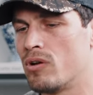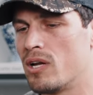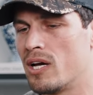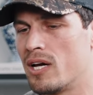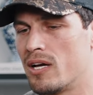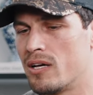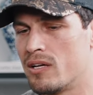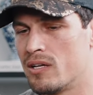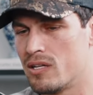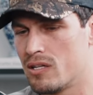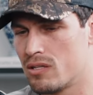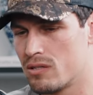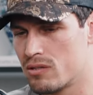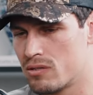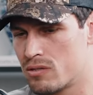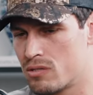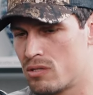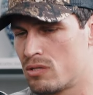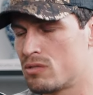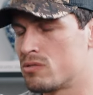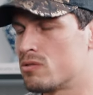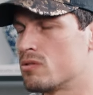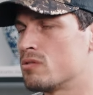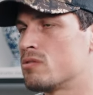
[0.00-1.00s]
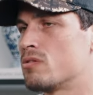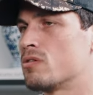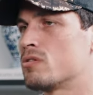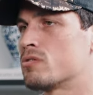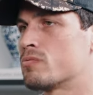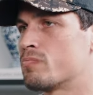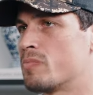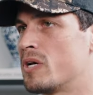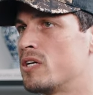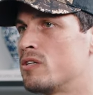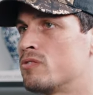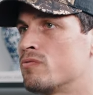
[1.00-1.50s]
like this is a
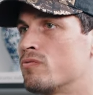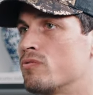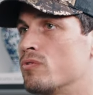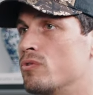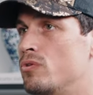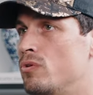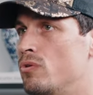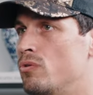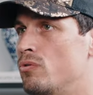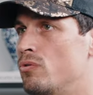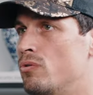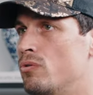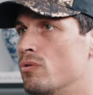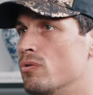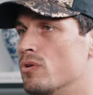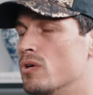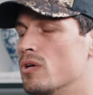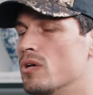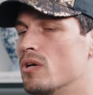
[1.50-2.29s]
space for you.